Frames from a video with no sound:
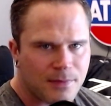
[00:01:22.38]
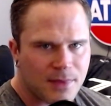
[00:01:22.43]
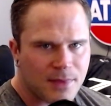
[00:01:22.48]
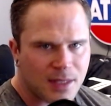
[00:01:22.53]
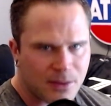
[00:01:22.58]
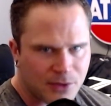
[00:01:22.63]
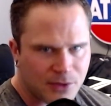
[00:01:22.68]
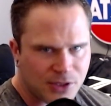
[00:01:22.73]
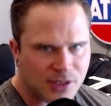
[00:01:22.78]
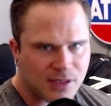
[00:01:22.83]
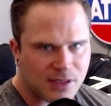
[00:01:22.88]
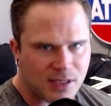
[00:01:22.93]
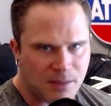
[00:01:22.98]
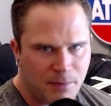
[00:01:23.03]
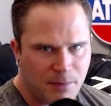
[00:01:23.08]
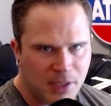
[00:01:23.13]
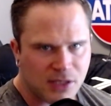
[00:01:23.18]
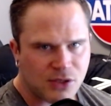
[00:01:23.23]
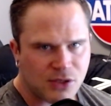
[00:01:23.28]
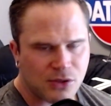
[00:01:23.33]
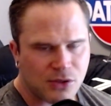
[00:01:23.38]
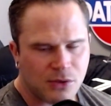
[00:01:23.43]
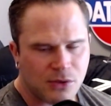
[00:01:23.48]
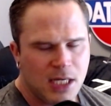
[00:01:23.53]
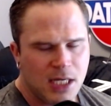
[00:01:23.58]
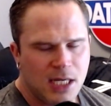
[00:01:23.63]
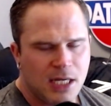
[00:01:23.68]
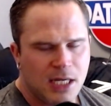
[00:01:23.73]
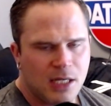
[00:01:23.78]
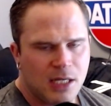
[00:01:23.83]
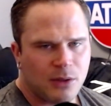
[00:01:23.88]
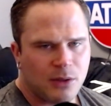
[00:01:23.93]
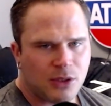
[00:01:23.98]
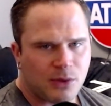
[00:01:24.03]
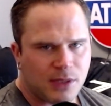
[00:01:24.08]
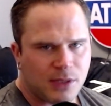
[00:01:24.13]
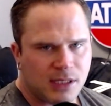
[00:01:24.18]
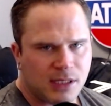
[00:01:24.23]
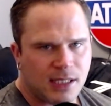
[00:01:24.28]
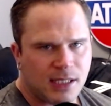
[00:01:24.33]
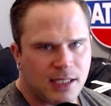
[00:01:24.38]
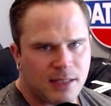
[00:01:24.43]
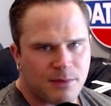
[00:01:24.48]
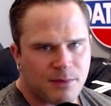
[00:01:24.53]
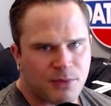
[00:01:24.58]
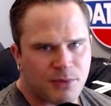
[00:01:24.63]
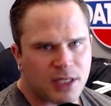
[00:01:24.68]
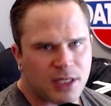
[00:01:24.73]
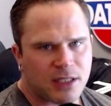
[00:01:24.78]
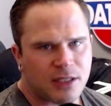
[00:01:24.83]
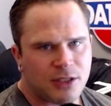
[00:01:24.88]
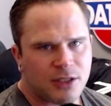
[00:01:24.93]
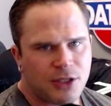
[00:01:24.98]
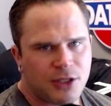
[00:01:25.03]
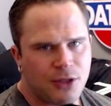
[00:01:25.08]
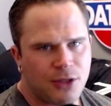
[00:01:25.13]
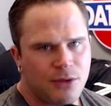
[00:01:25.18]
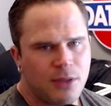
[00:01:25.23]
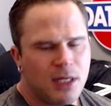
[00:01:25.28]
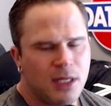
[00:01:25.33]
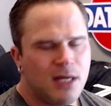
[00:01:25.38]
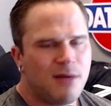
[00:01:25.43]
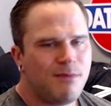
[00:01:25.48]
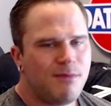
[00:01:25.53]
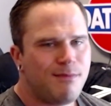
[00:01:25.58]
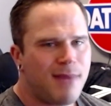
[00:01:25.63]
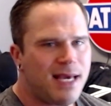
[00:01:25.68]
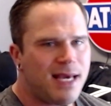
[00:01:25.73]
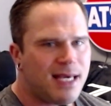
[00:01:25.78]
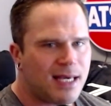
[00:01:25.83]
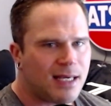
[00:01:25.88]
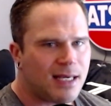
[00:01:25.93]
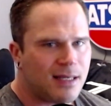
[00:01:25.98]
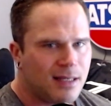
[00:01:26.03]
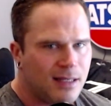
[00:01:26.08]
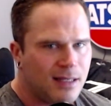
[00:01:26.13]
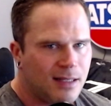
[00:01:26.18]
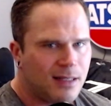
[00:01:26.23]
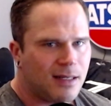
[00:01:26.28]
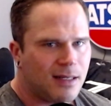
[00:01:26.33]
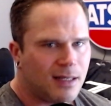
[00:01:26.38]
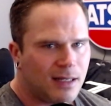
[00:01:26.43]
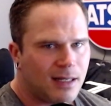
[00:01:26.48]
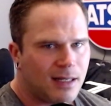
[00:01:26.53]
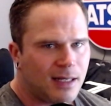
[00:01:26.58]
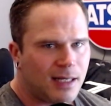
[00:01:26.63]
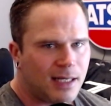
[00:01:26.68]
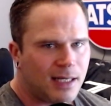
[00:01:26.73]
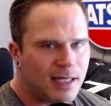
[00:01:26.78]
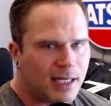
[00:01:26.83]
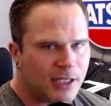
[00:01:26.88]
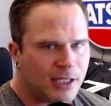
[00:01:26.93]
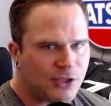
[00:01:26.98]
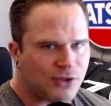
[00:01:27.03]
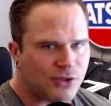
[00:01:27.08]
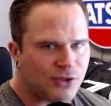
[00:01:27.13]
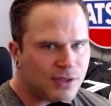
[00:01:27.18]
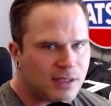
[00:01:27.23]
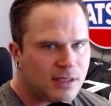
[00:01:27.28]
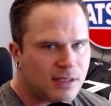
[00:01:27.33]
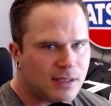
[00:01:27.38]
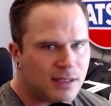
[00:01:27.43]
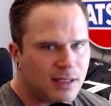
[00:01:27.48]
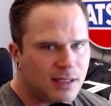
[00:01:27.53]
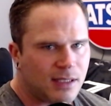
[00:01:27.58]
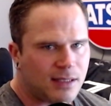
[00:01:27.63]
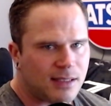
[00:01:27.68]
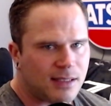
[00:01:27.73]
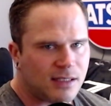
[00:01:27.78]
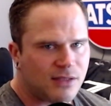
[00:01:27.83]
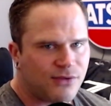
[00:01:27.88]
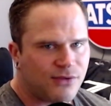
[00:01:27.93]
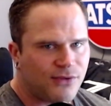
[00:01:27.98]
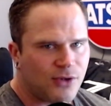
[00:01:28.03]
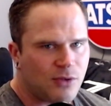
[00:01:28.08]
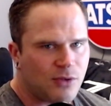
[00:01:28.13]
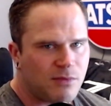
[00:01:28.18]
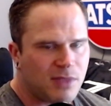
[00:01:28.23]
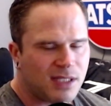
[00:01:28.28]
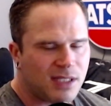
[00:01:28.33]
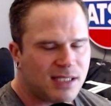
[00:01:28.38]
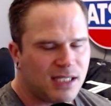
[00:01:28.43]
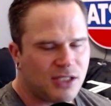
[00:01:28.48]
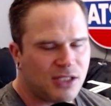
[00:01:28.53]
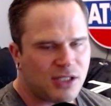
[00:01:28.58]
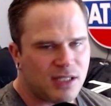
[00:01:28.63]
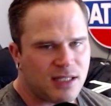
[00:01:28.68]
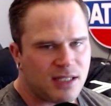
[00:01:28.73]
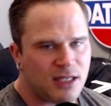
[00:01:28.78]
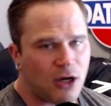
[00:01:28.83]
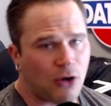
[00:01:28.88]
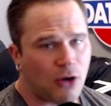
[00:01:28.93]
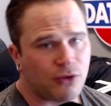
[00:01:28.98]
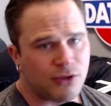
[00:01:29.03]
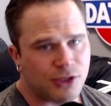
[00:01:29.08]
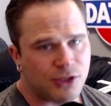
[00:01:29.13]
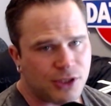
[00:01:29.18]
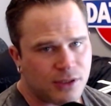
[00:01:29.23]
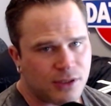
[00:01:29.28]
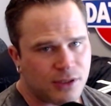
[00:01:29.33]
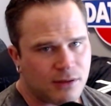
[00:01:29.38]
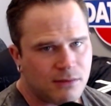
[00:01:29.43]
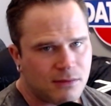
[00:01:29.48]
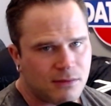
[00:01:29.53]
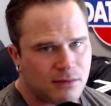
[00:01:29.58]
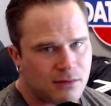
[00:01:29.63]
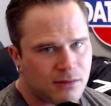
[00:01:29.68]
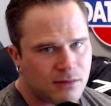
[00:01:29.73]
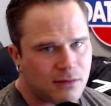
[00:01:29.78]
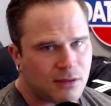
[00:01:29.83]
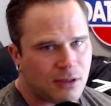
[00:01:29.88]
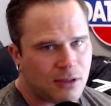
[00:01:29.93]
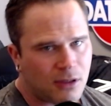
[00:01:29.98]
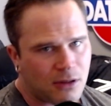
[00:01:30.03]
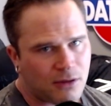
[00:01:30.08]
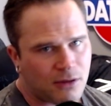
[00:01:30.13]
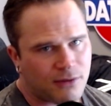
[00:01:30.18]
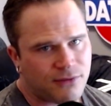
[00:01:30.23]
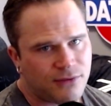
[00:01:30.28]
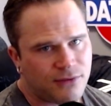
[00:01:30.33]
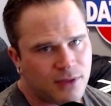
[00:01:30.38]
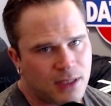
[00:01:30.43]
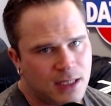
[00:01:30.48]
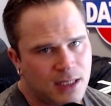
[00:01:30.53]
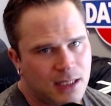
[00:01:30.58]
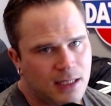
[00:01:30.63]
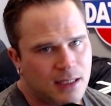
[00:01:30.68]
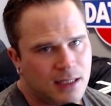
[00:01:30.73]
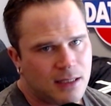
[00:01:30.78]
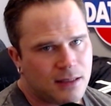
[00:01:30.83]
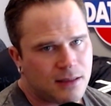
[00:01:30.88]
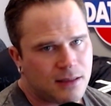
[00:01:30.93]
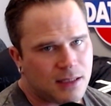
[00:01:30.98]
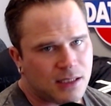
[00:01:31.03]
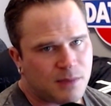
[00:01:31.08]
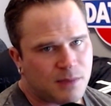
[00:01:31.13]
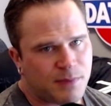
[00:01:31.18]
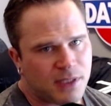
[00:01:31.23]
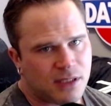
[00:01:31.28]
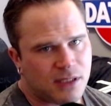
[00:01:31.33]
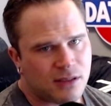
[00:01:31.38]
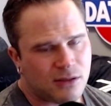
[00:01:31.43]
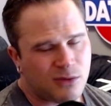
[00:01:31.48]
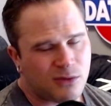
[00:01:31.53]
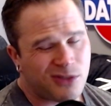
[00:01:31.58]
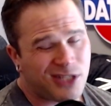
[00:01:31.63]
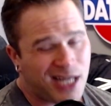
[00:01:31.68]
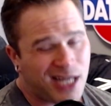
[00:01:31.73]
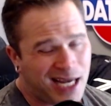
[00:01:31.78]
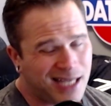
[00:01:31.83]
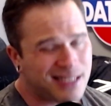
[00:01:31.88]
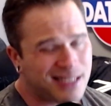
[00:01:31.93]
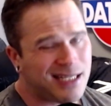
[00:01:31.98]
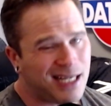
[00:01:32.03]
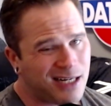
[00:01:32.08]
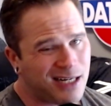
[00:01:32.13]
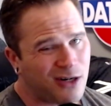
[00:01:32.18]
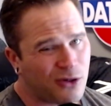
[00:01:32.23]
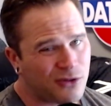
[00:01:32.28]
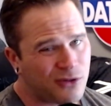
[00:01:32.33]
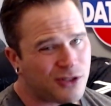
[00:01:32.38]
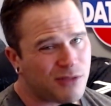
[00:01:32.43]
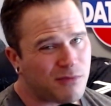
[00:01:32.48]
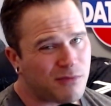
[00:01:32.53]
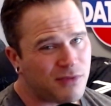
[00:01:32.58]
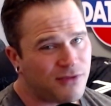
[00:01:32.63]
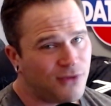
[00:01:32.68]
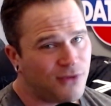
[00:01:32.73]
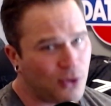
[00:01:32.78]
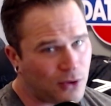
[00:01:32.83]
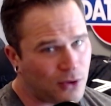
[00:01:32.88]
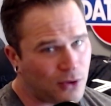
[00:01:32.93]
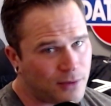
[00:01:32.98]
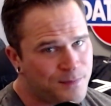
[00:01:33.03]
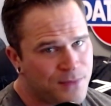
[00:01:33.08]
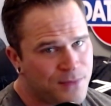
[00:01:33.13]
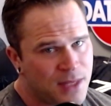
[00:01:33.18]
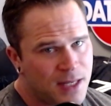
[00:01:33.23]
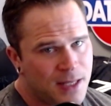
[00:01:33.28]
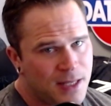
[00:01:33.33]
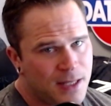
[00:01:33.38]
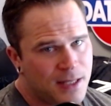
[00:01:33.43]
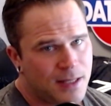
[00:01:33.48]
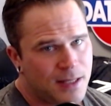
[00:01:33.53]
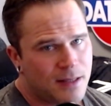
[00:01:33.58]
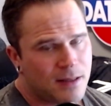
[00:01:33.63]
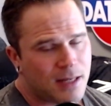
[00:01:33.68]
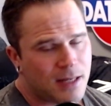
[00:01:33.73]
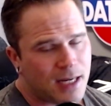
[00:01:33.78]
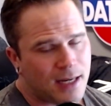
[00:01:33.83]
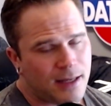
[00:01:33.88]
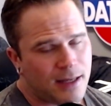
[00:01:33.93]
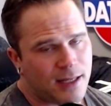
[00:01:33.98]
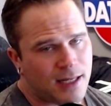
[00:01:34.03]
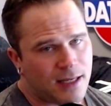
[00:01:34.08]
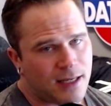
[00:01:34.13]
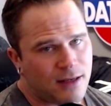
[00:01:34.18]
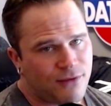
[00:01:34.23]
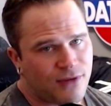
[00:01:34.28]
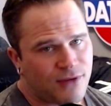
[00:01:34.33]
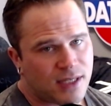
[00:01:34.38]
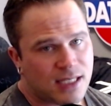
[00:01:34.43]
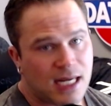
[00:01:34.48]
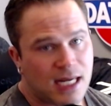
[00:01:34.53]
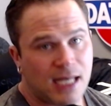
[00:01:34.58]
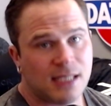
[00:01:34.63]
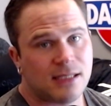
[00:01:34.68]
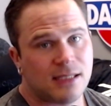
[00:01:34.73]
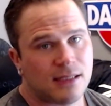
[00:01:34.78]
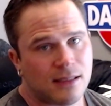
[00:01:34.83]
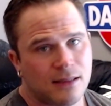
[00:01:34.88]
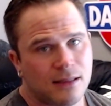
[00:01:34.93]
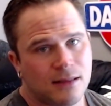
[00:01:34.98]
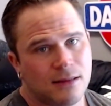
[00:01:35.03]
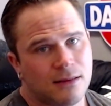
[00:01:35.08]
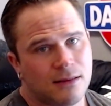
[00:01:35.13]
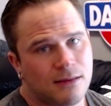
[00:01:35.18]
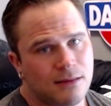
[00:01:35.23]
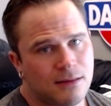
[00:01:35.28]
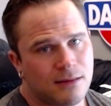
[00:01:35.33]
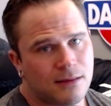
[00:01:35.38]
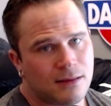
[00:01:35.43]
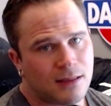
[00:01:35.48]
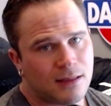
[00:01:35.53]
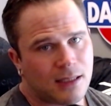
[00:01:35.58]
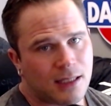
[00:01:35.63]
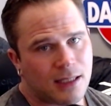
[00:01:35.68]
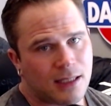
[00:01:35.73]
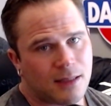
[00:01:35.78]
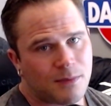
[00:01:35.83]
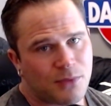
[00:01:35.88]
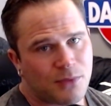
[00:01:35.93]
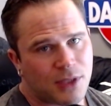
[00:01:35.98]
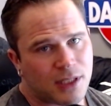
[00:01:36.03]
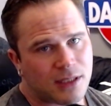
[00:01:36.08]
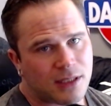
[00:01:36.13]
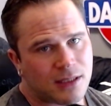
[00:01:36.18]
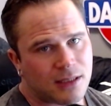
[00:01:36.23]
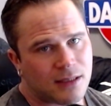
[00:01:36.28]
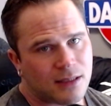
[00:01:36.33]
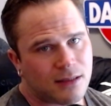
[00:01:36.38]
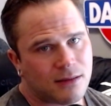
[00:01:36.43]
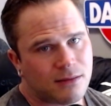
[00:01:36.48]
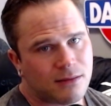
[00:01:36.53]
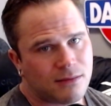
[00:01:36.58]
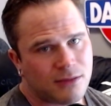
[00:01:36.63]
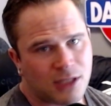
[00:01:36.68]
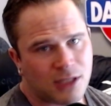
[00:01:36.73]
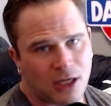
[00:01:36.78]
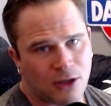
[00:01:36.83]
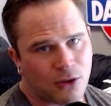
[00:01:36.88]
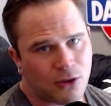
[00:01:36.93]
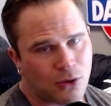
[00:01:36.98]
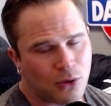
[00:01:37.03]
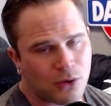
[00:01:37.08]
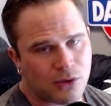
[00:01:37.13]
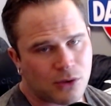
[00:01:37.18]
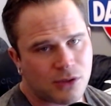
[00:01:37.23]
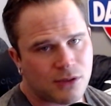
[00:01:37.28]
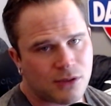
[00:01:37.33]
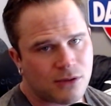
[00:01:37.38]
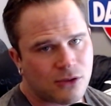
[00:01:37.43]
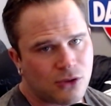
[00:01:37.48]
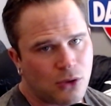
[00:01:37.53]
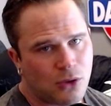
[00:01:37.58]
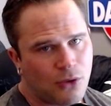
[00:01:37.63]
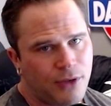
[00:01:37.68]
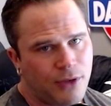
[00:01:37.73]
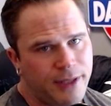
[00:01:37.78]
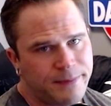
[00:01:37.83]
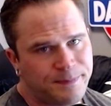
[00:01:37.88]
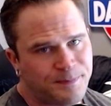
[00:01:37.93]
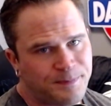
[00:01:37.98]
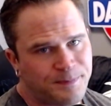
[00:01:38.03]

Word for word: which is the pistol which we see in Predator two, making an entrance in this film, and essentially the origin of this pistol, which has had an origin before uh, in a fantastic uh, Predator Dark Horse story.